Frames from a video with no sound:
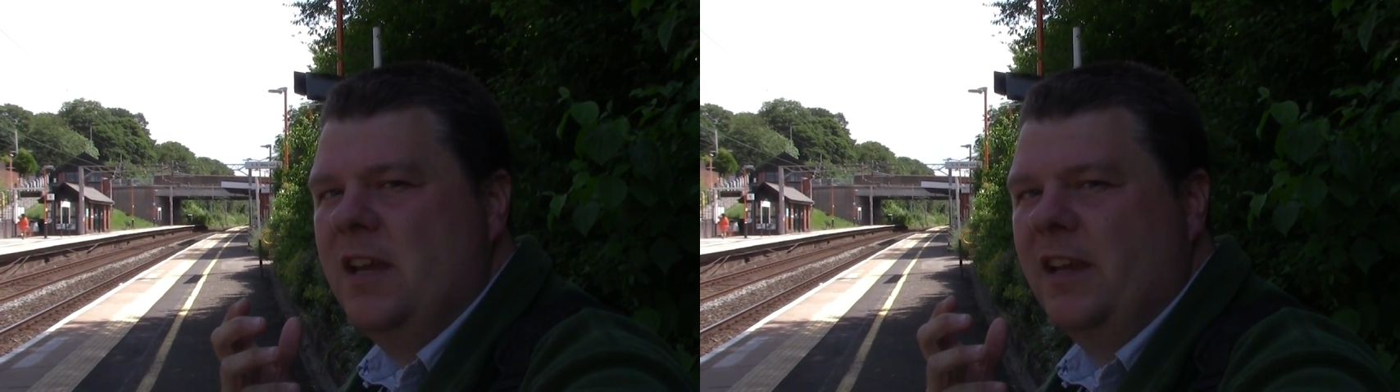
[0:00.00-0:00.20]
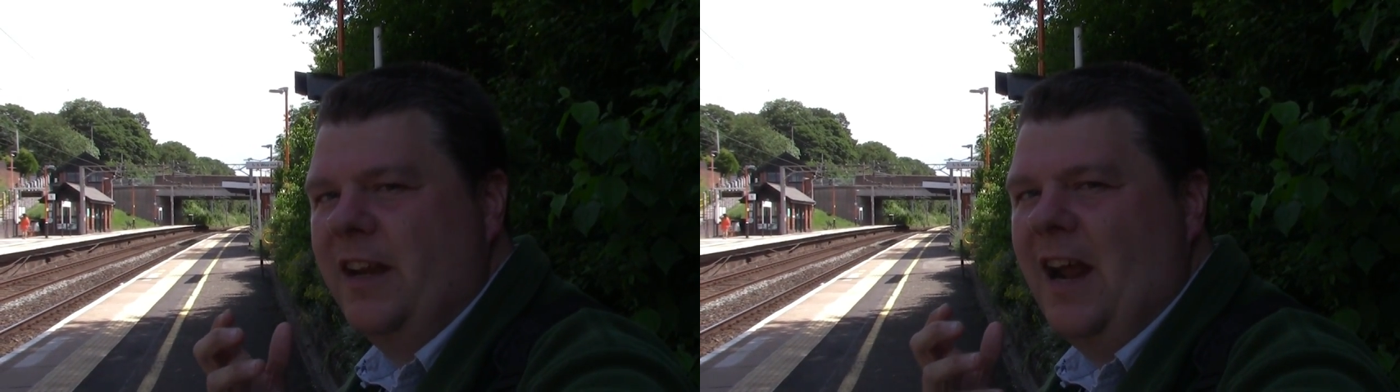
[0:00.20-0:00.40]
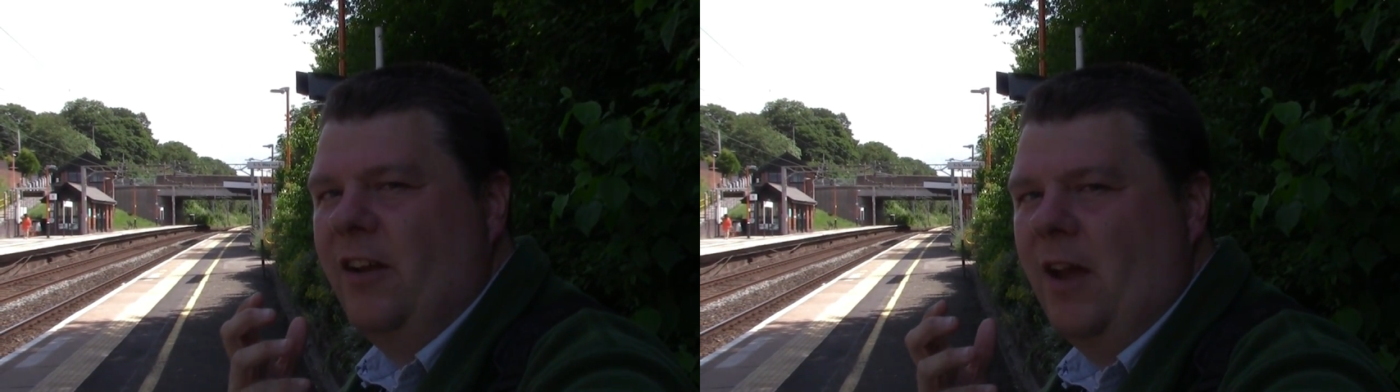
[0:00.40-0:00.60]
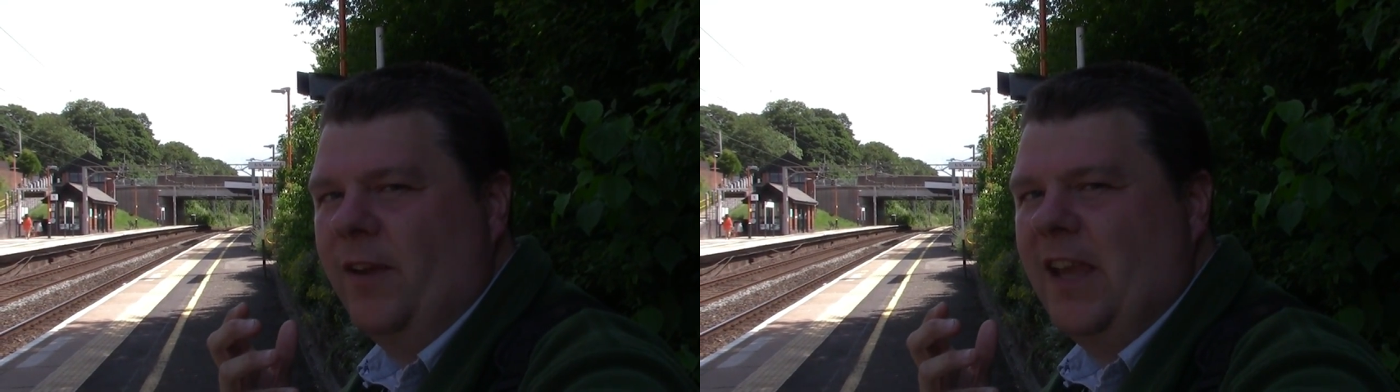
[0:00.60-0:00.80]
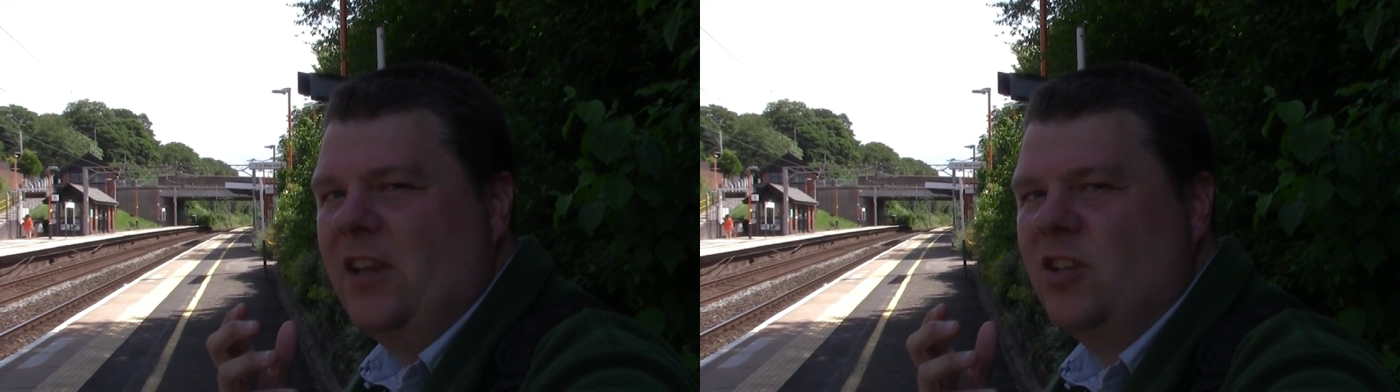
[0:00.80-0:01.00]
Canal
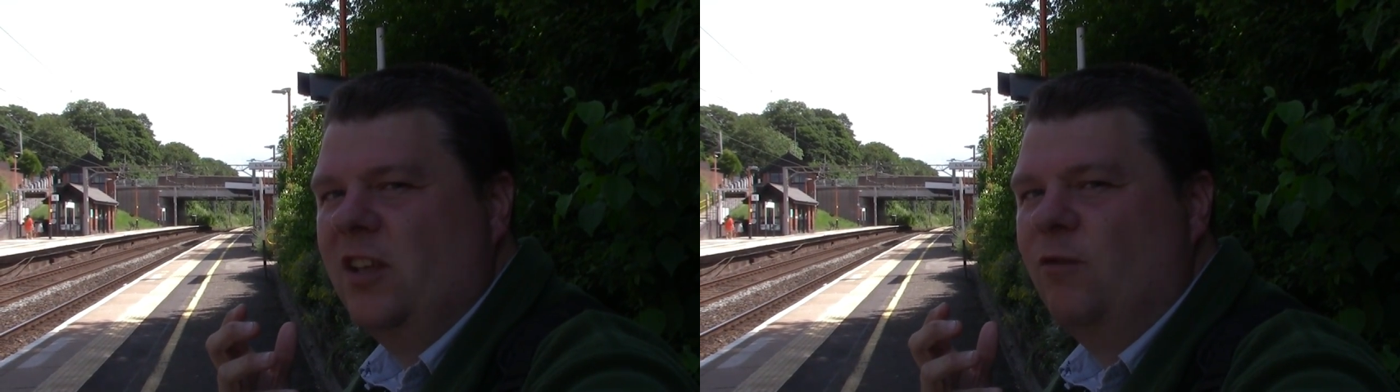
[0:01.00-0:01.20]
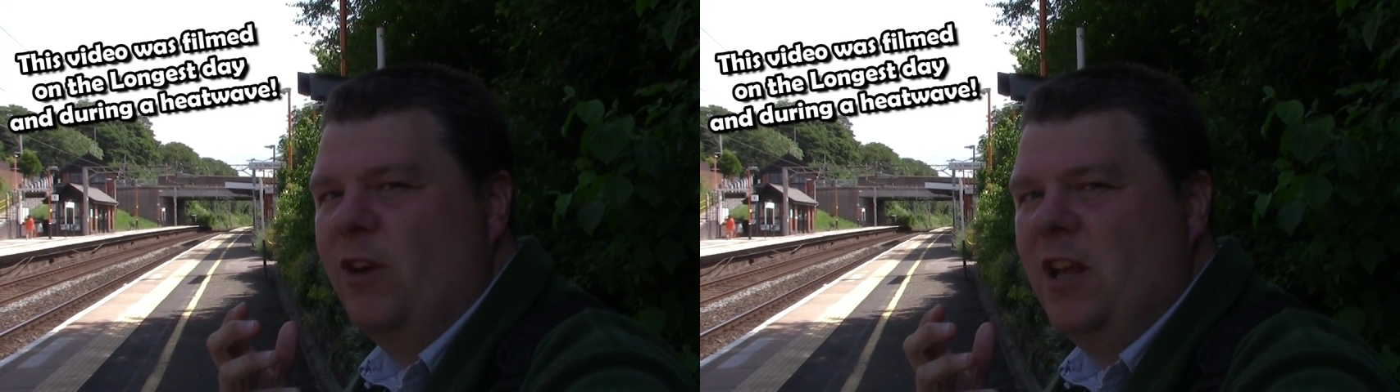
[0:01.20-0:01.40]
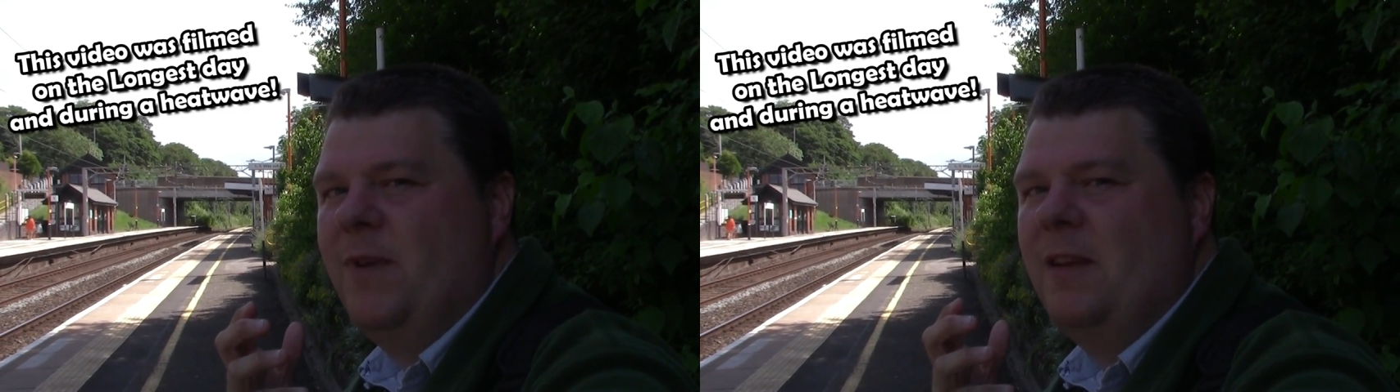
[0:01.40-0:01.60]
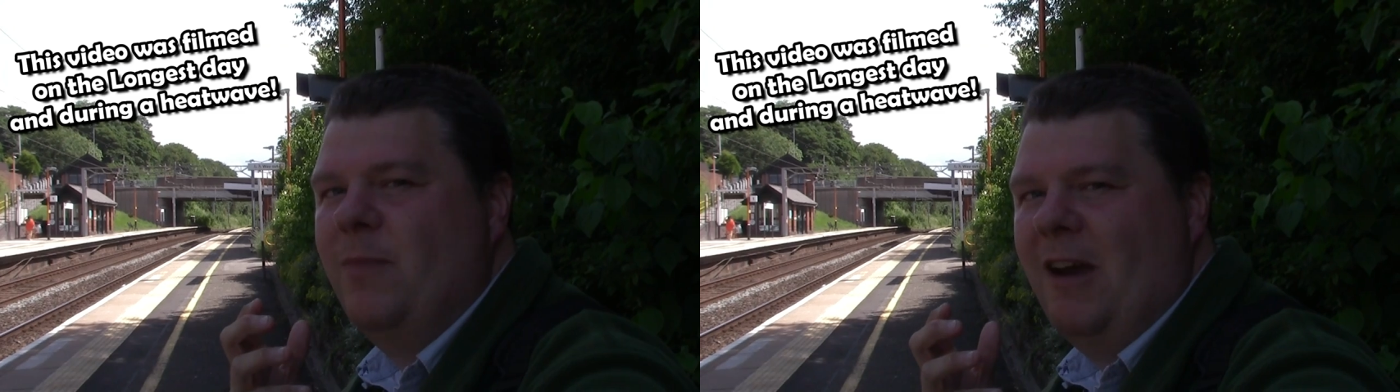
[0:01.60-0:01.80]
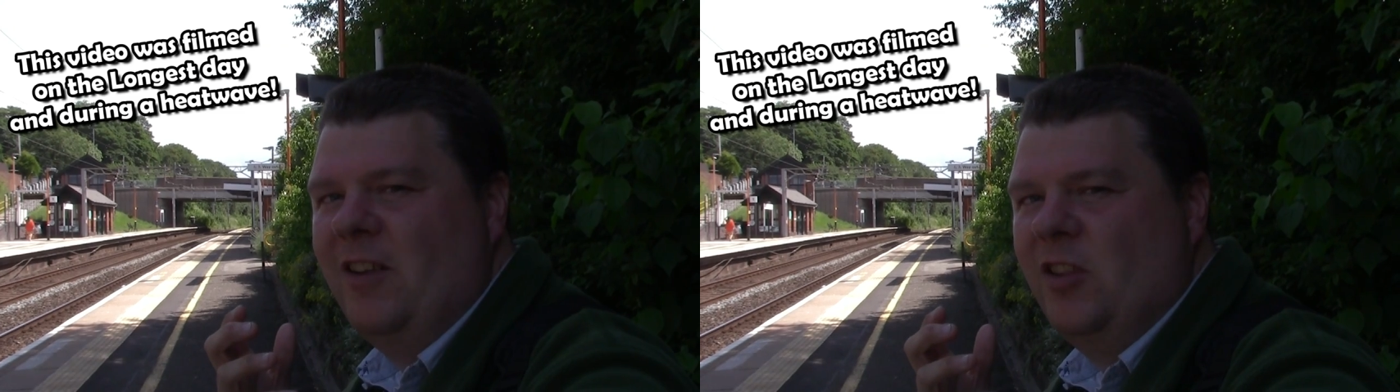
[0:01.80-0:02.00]
navigation has really been
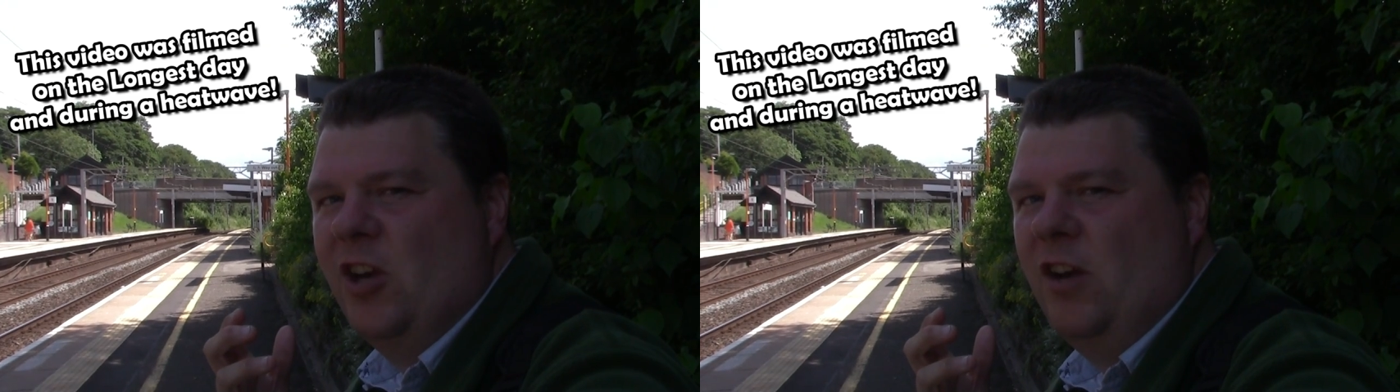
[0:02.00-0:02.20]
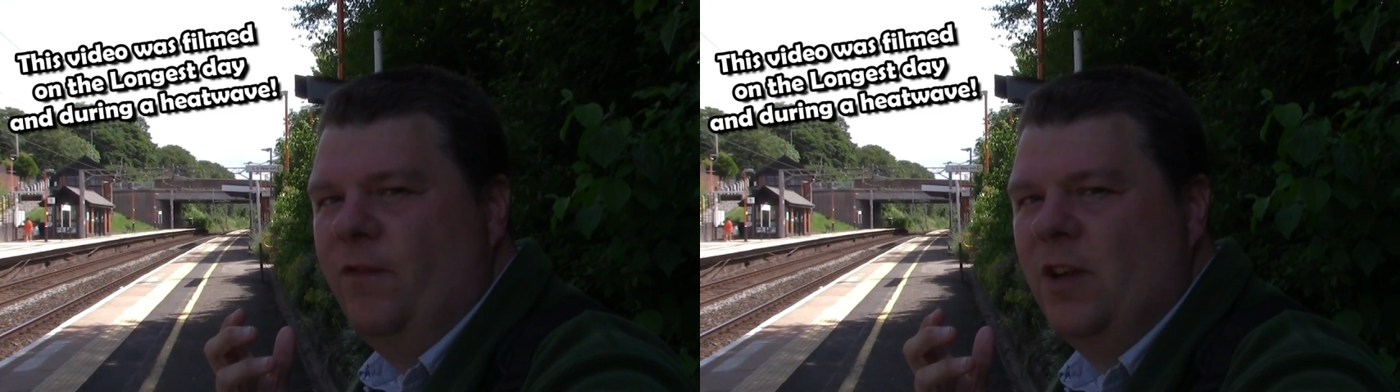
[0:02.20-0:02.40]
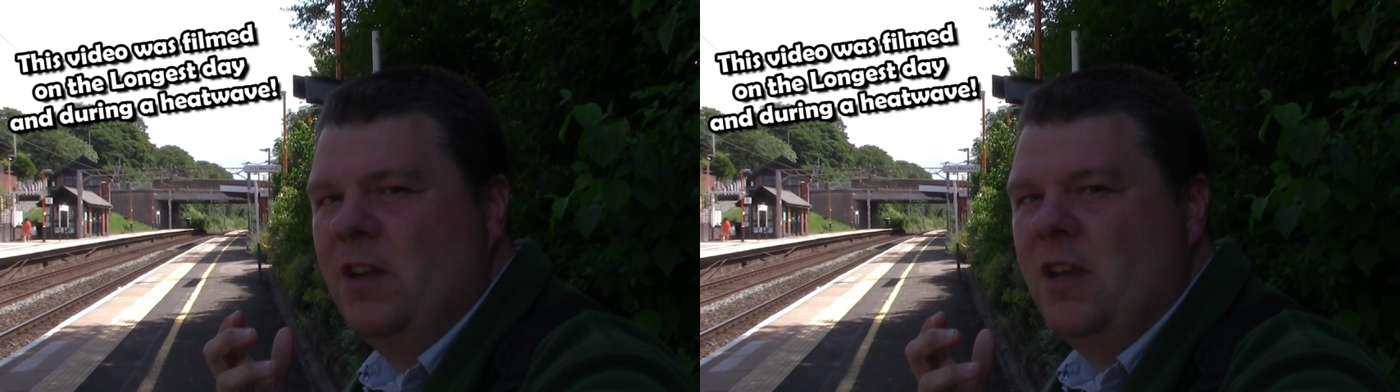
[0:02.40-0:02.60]
very tough,